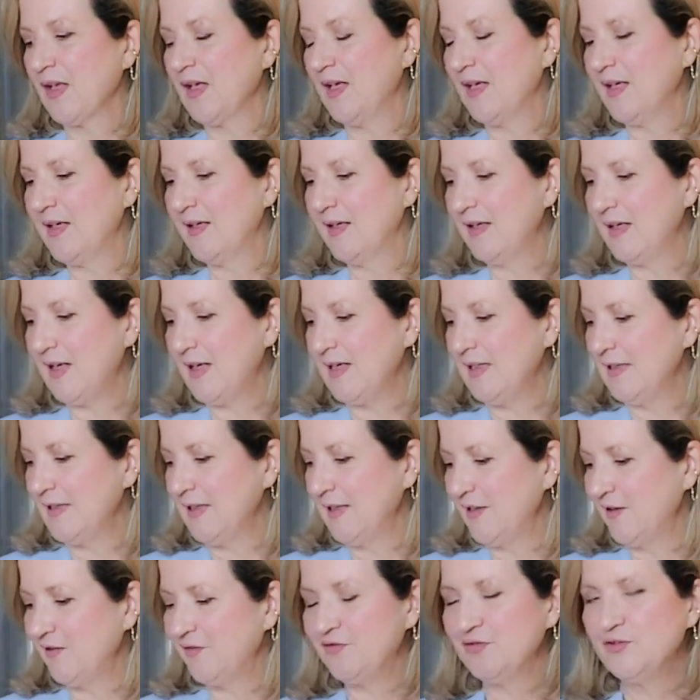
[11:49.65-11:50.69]
I
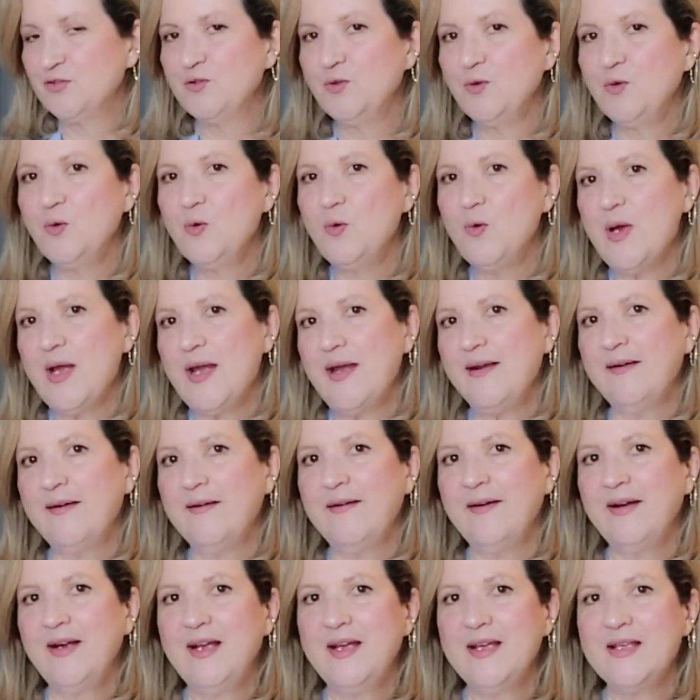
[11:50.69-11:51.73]
love to
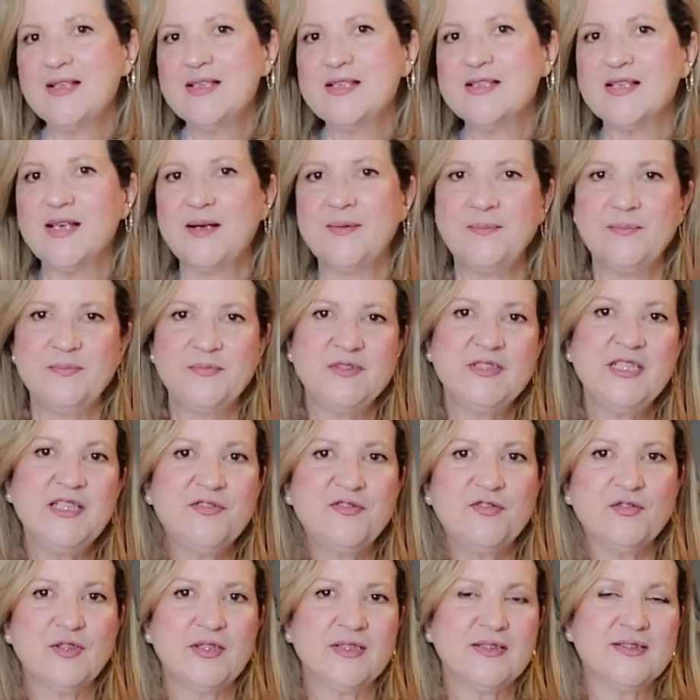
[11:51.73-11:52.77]
wear some
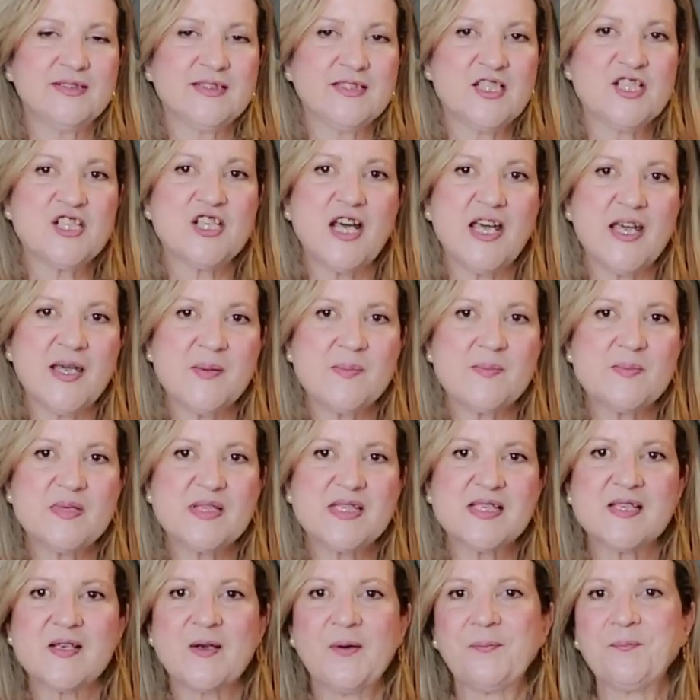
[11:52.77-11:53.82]
different
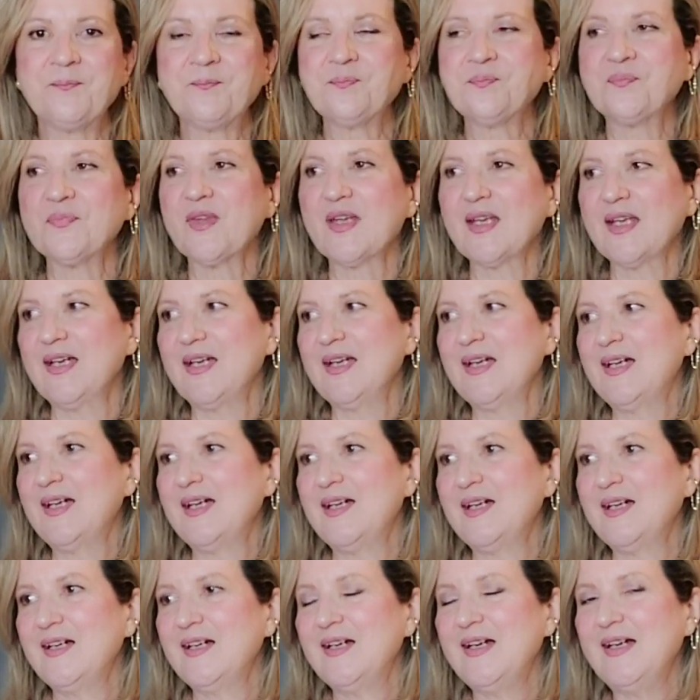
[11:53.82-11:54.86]
shapes,
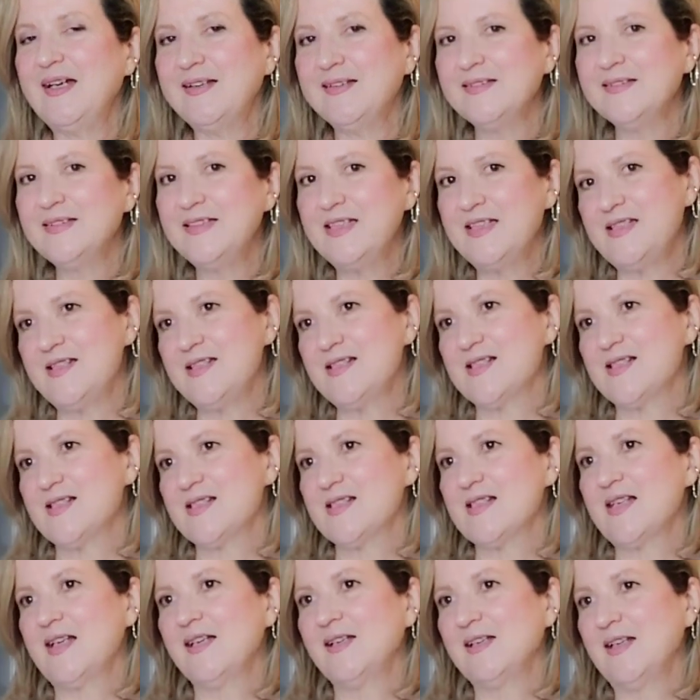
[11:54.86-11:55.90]
and
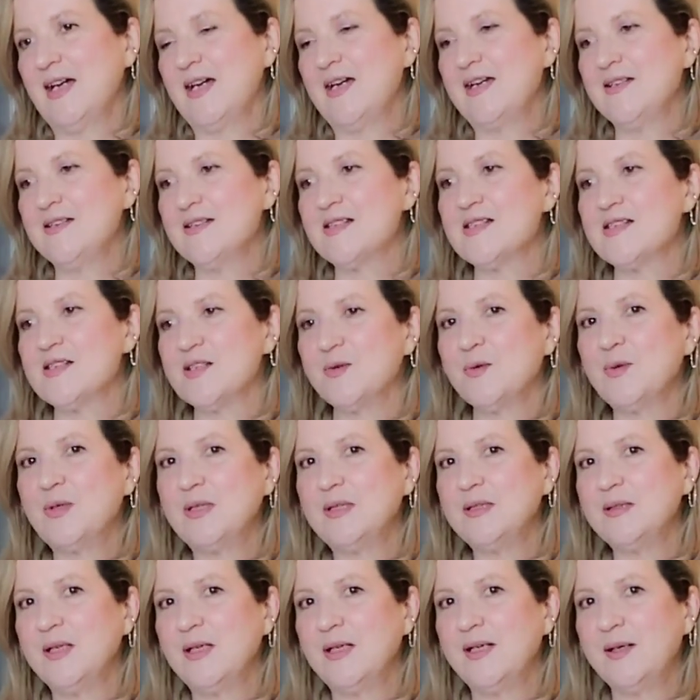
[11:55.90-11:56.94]
this aligns
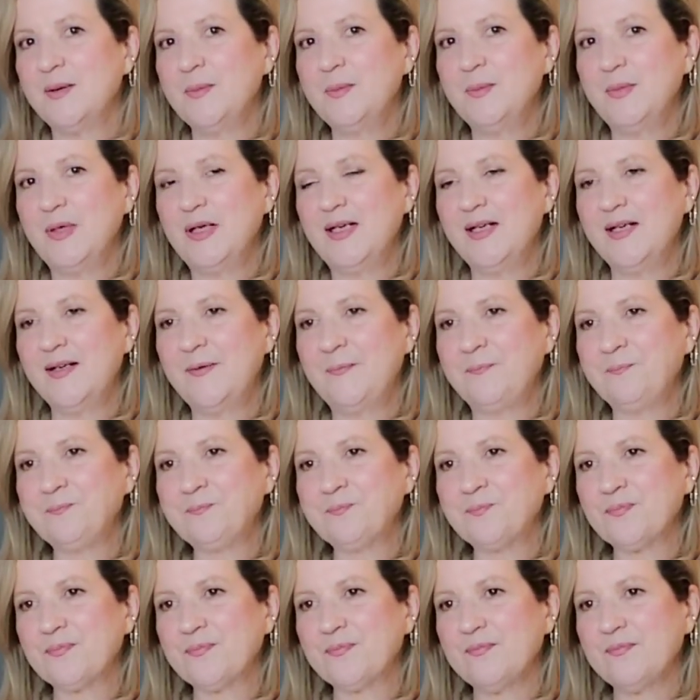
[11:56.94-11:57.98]
with
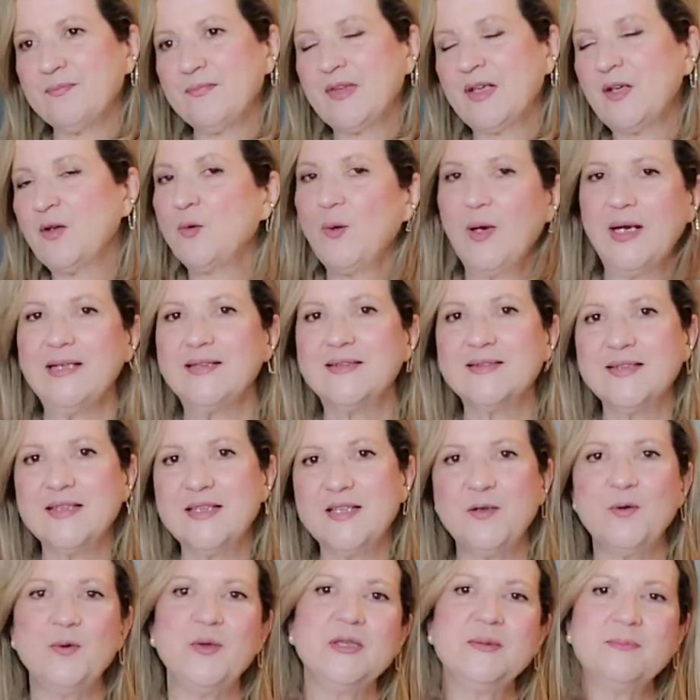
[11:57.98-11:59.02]

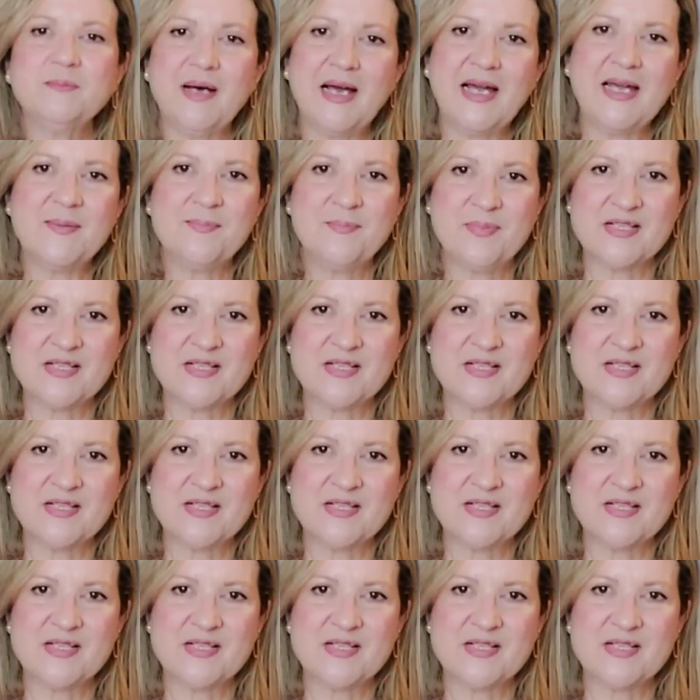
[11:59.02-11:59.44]
greatly with my